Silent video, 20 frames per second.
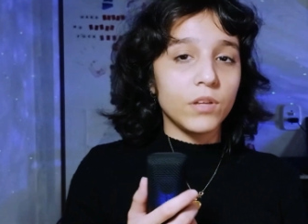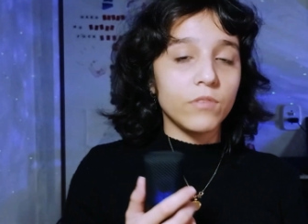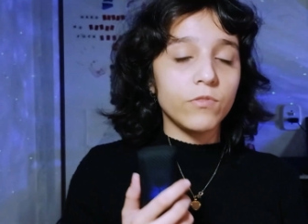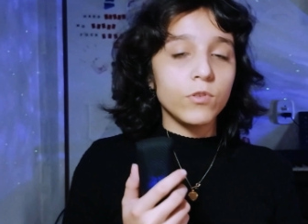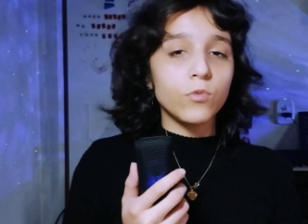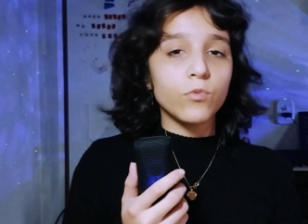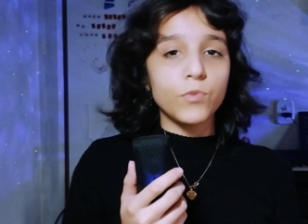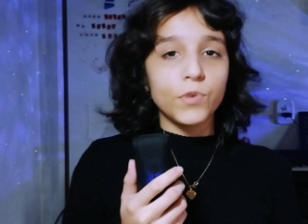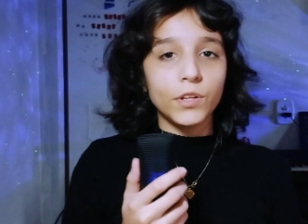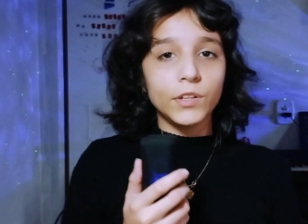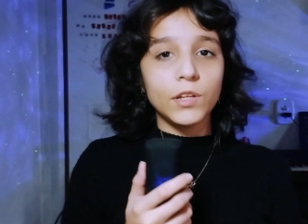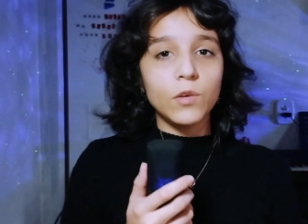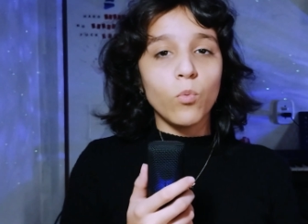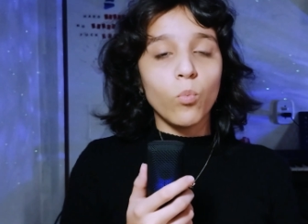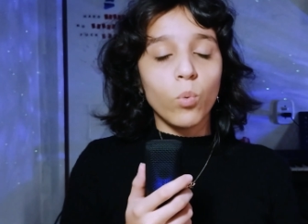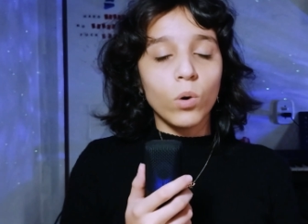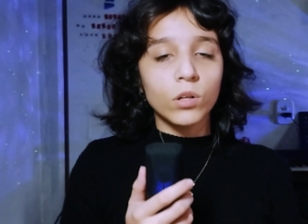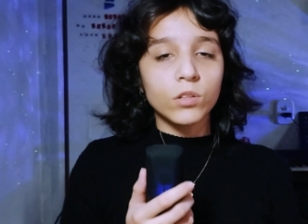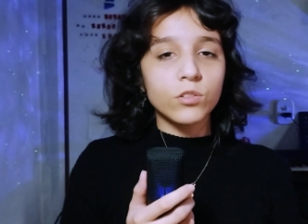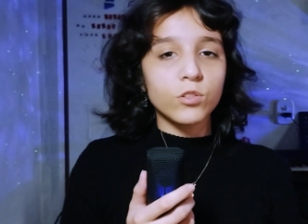But if you
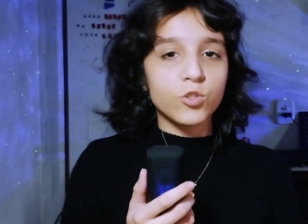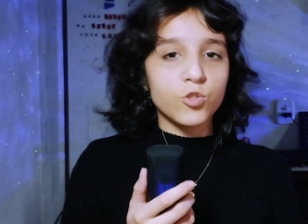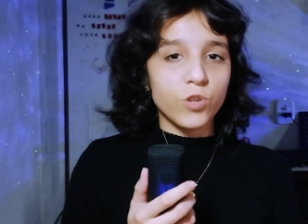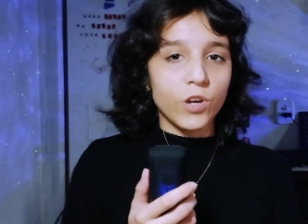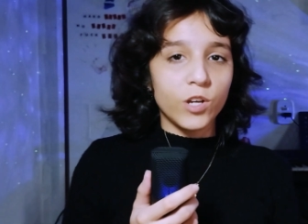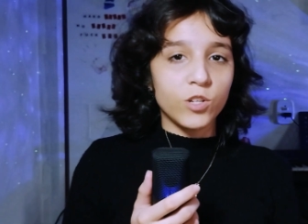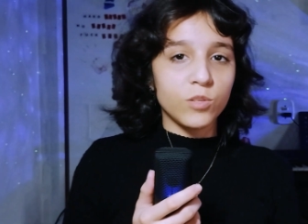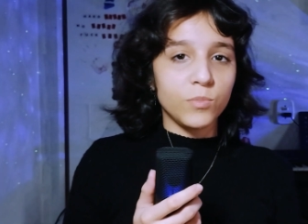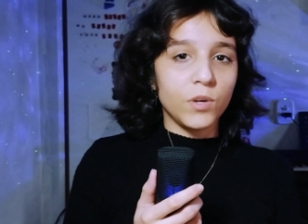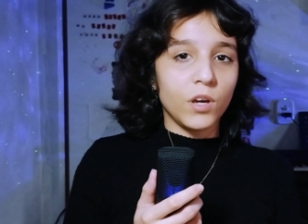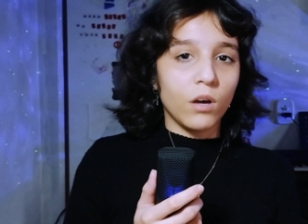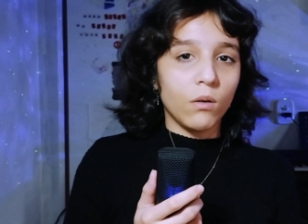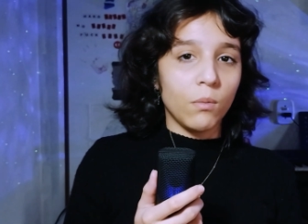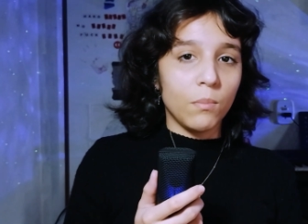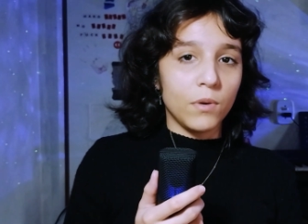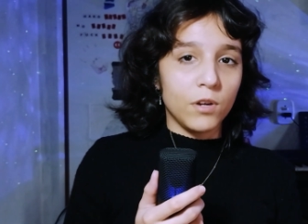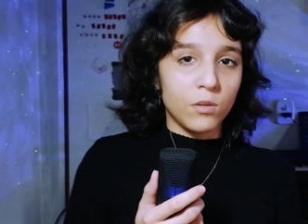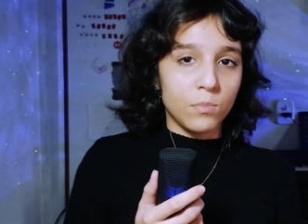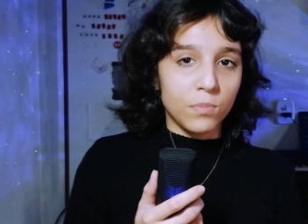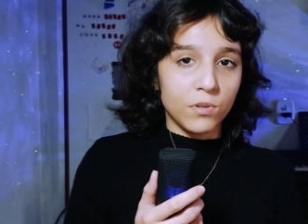really want to try to
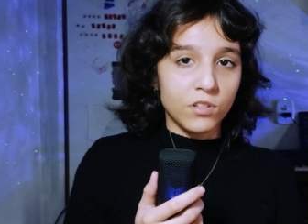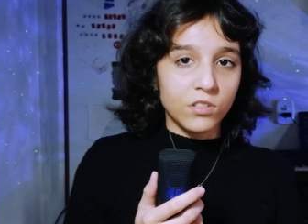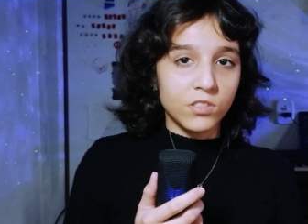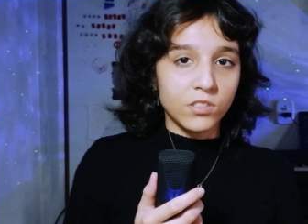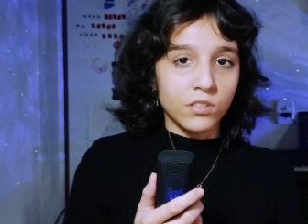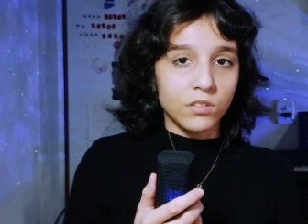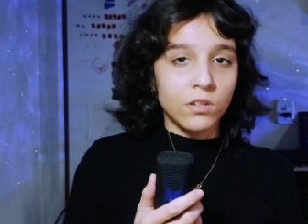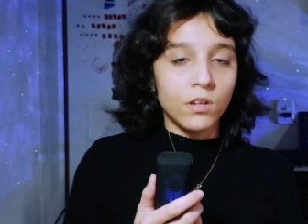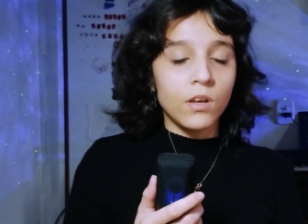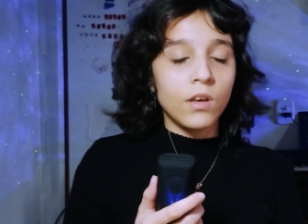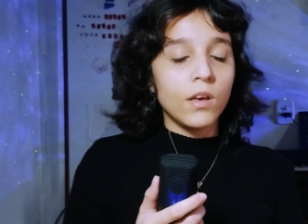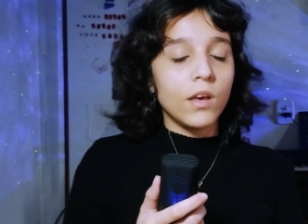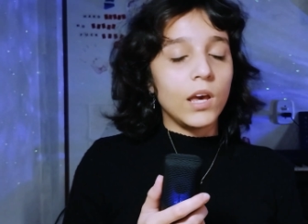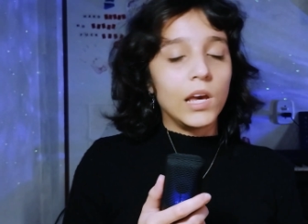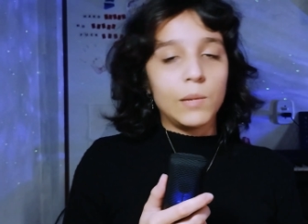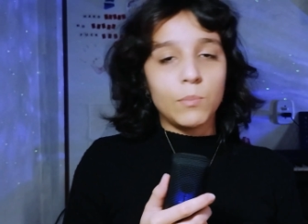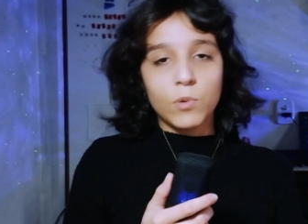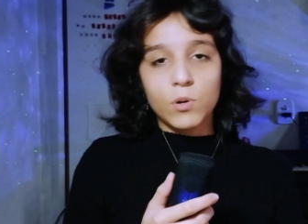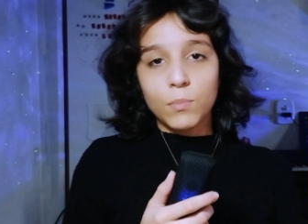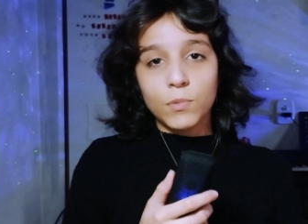become a better person
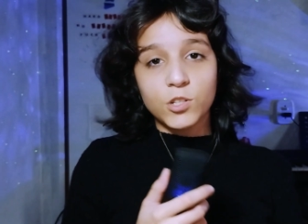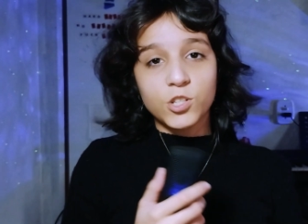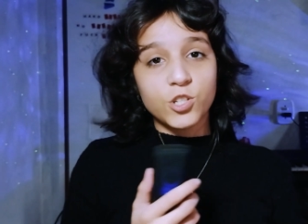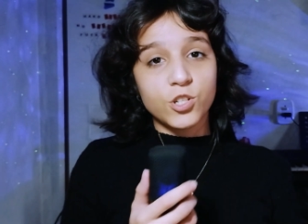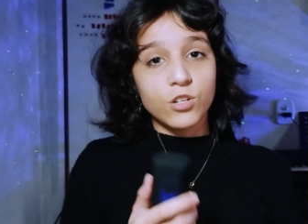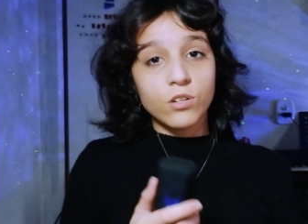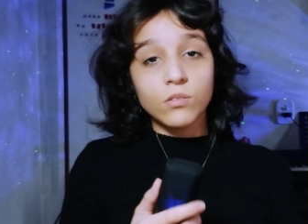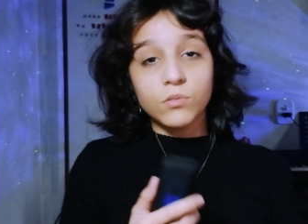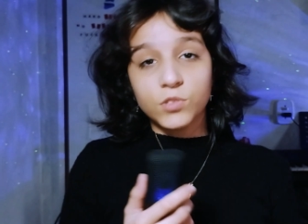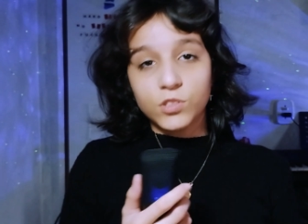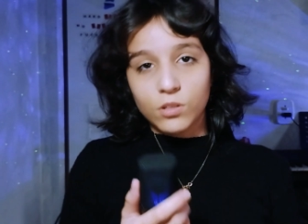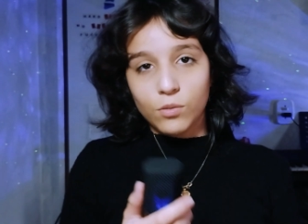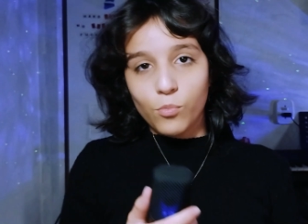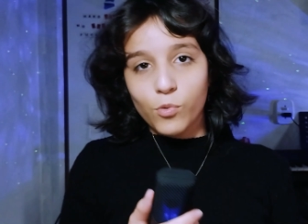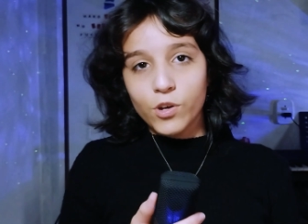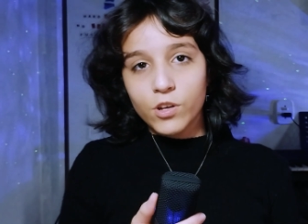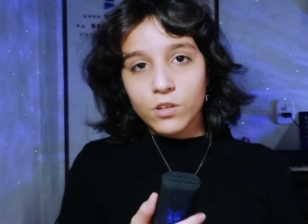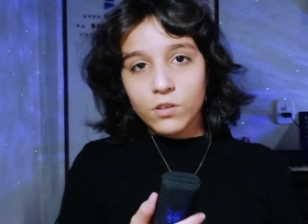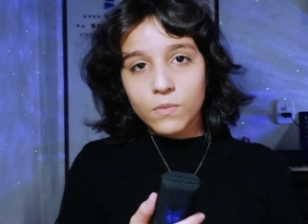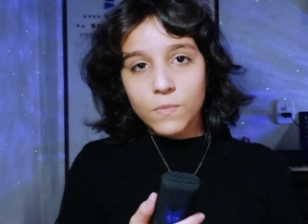and more mature in
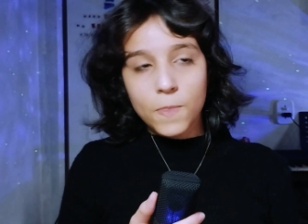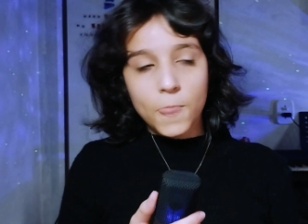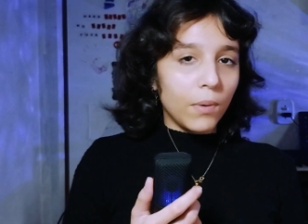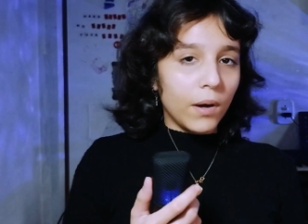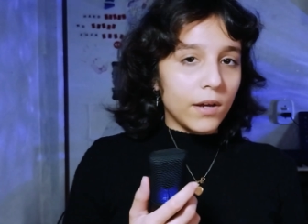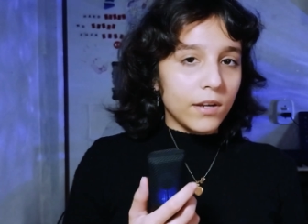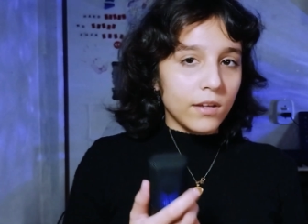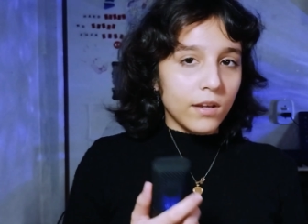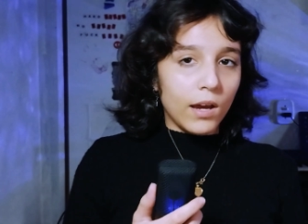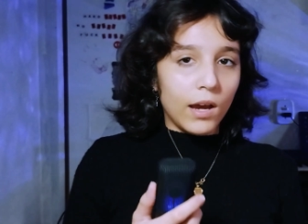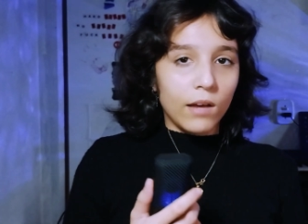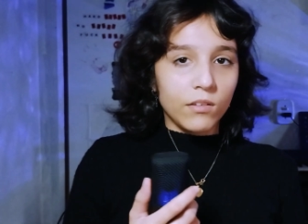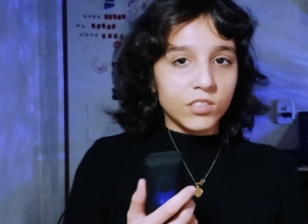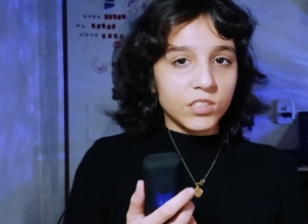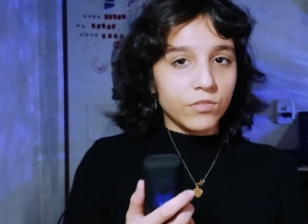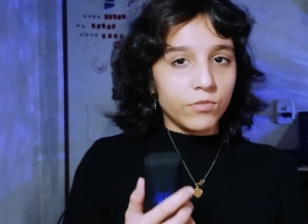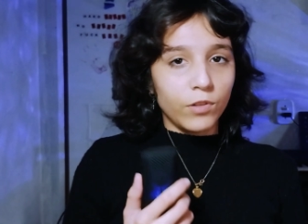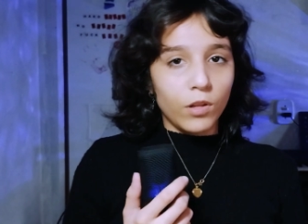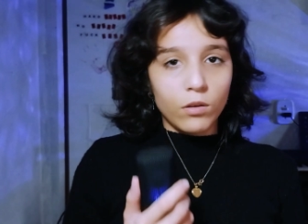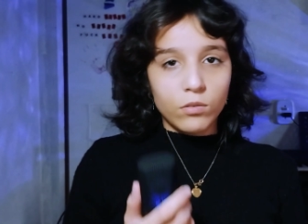some way, everybody
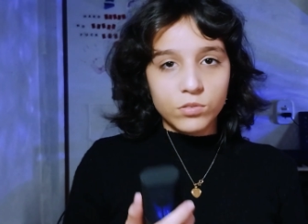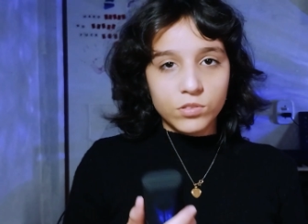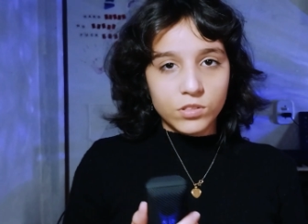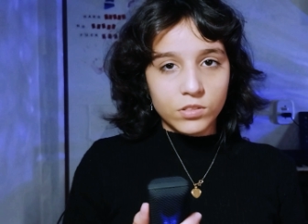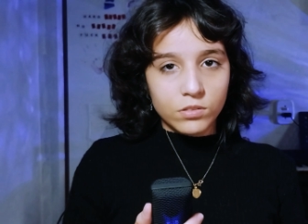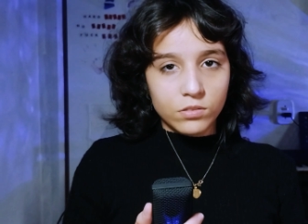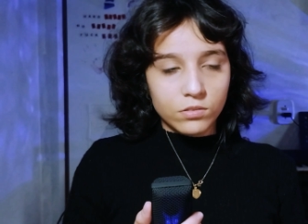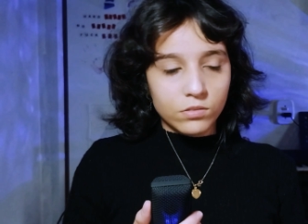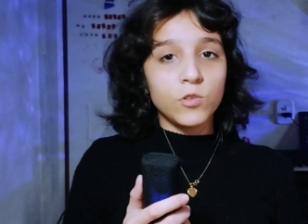has flaws,